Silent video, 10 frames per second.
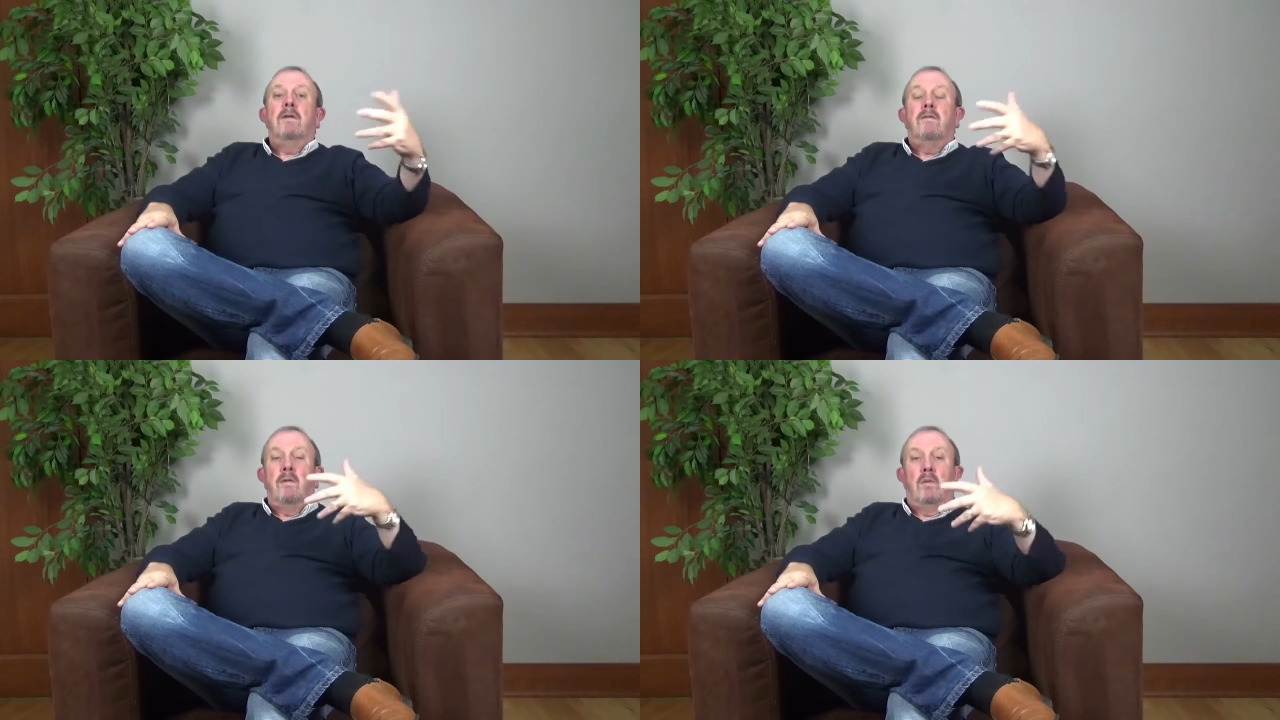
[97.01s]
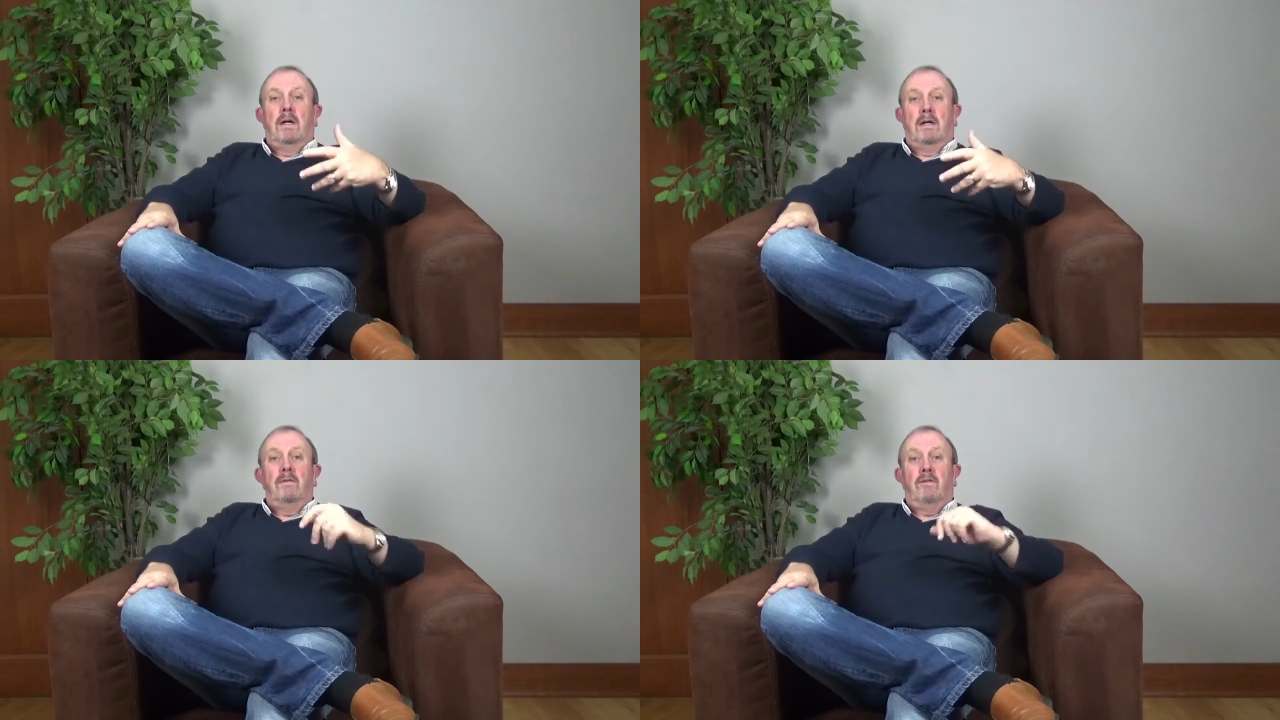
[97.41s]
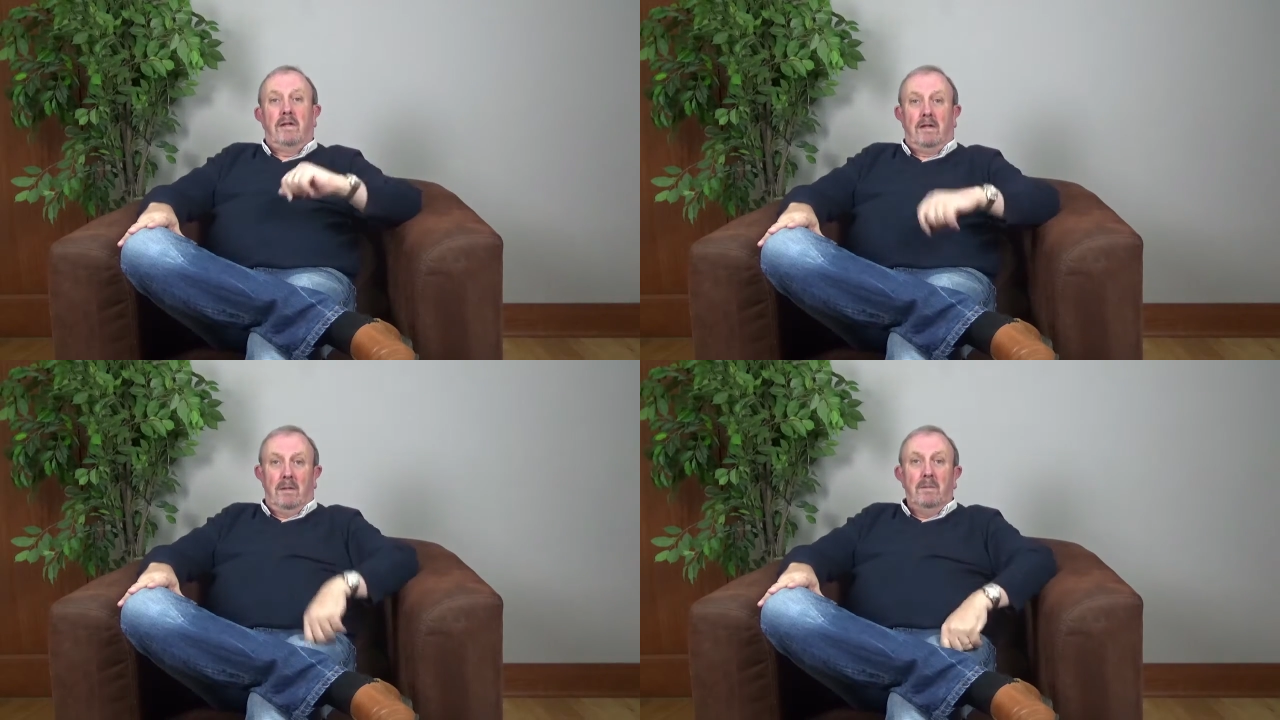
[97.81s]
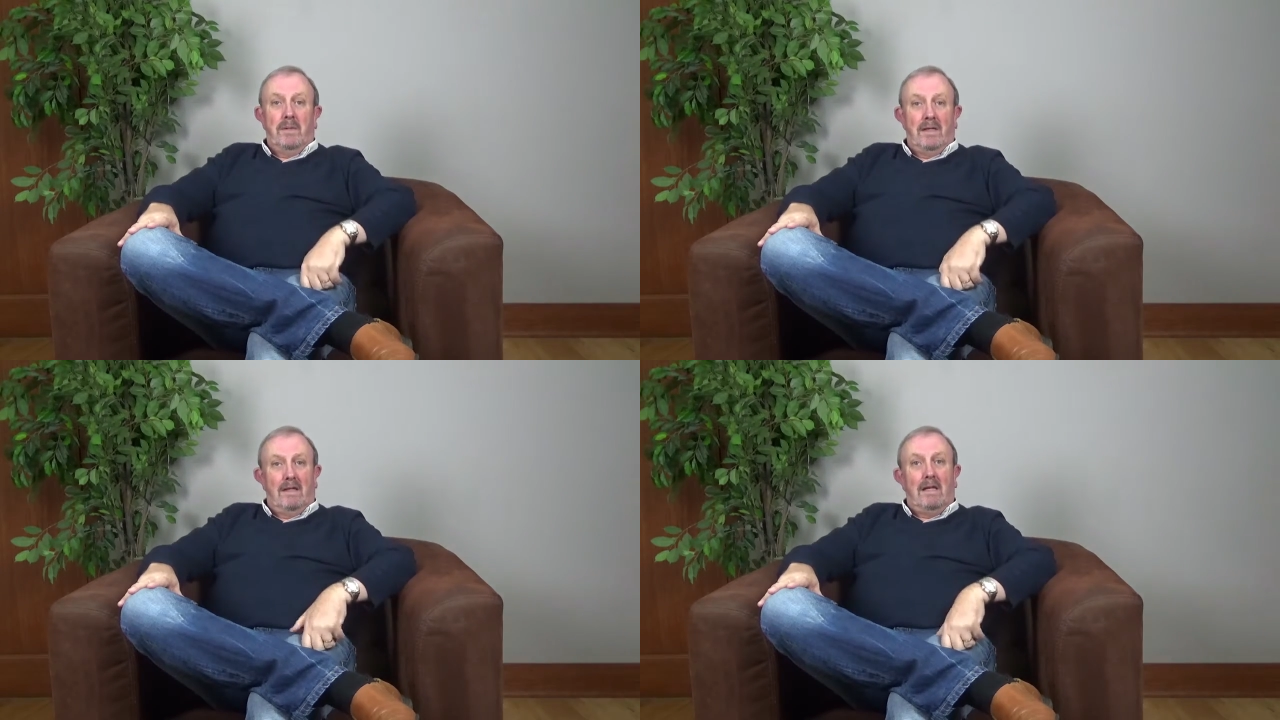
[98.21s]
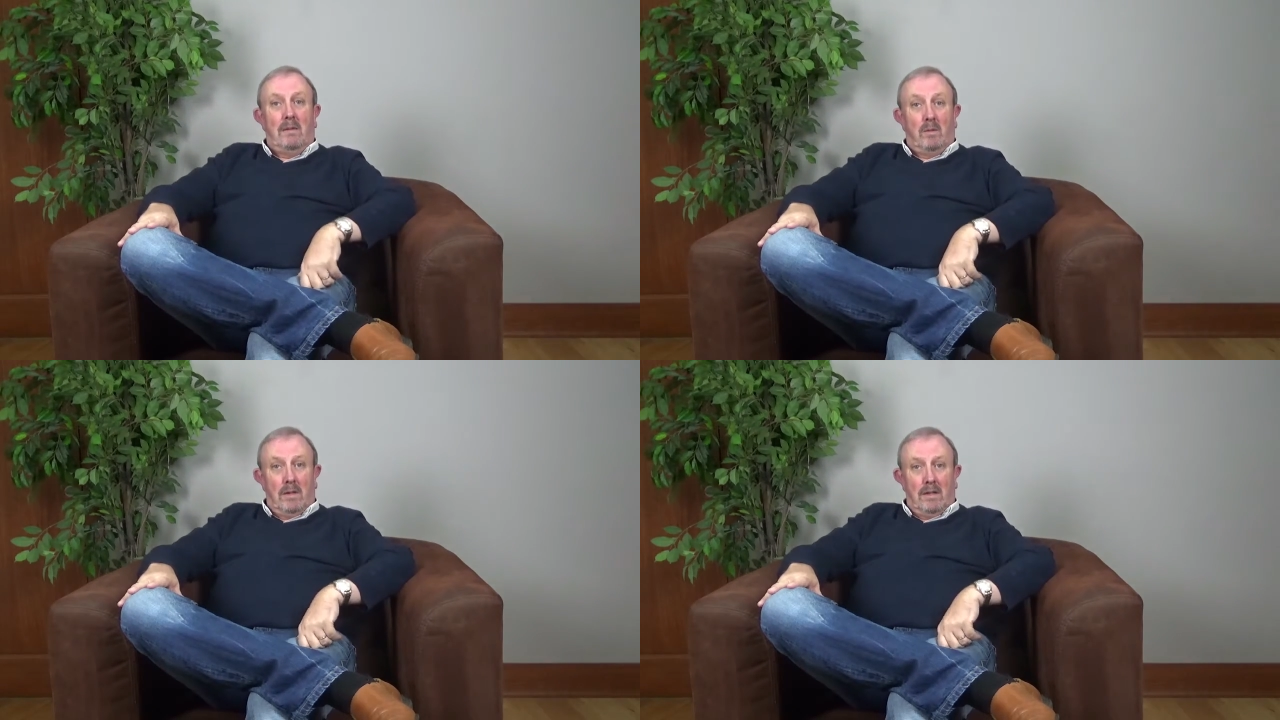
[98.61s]
for working for the company that they're
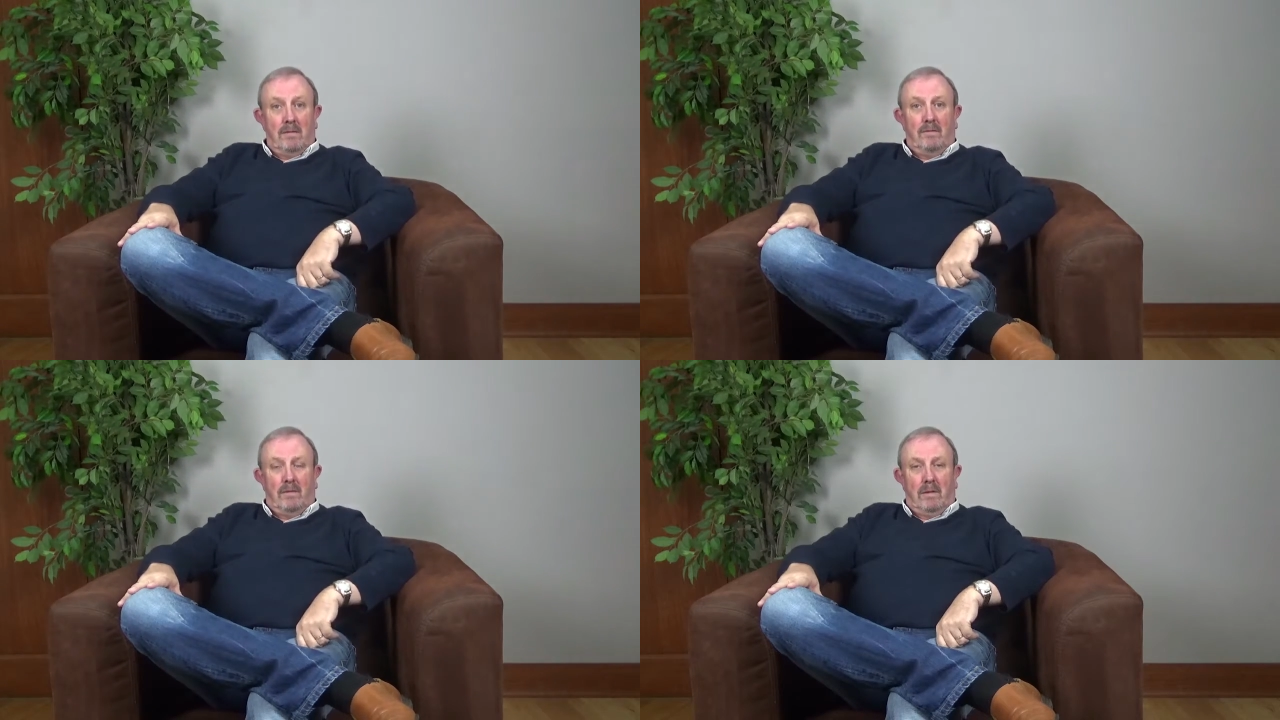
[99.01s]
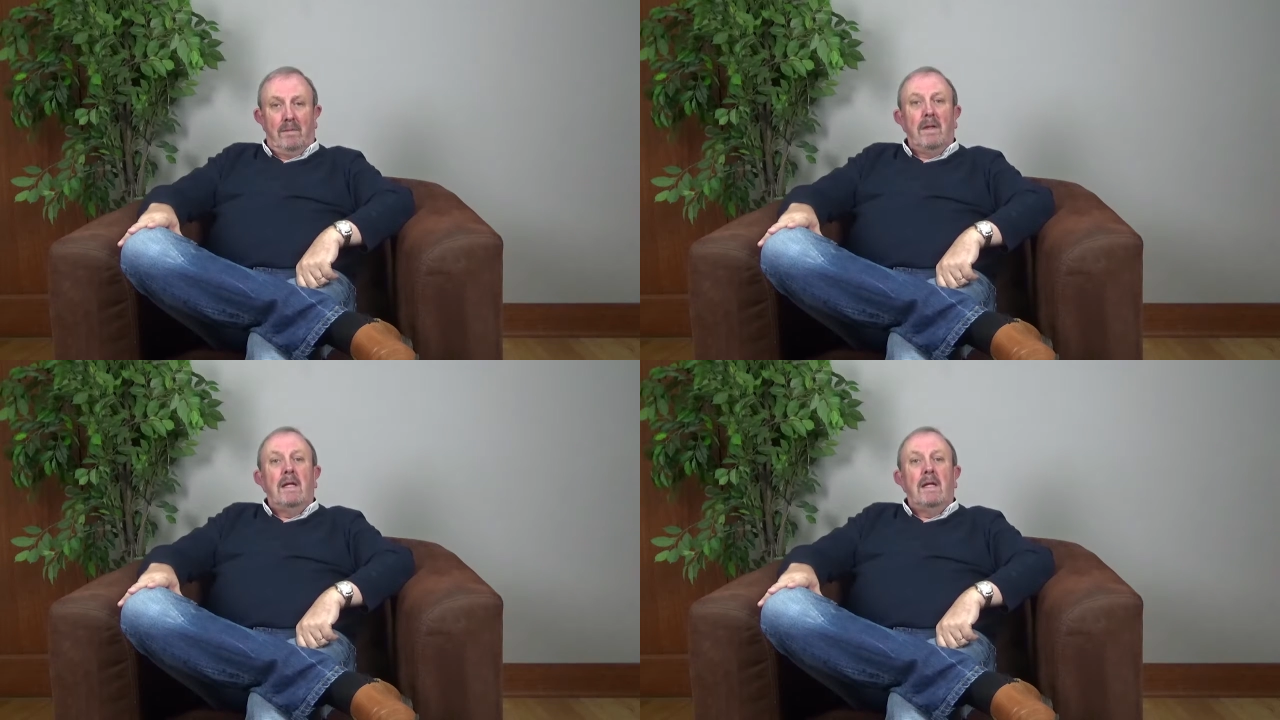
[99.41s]
working for,